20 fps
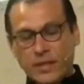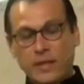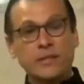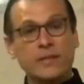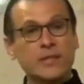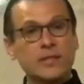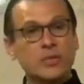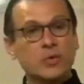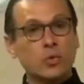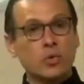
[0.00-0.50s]

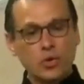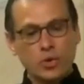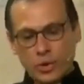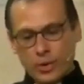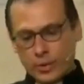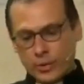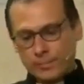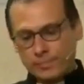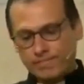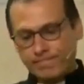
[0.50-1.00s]
In this
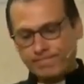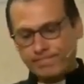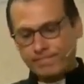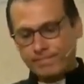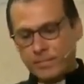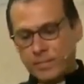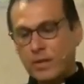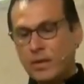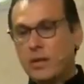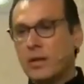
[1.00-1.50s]
war,
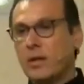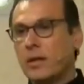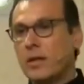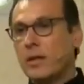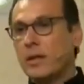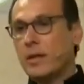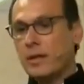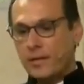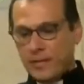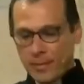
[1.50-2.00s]

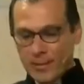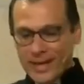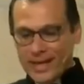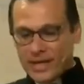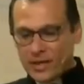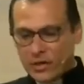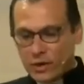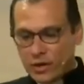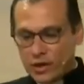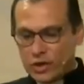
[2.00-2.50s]
the
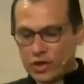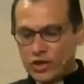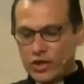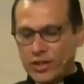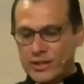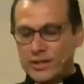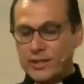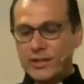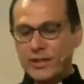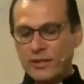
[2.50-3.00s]
many
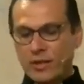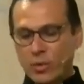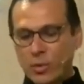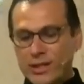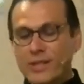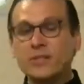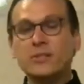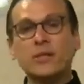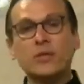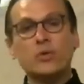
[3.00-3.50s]
Christians in the
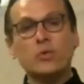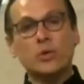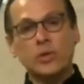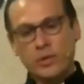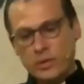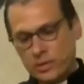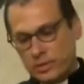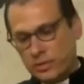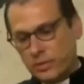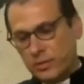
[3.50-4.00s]
Western
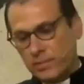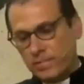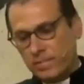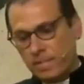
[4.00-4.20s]
world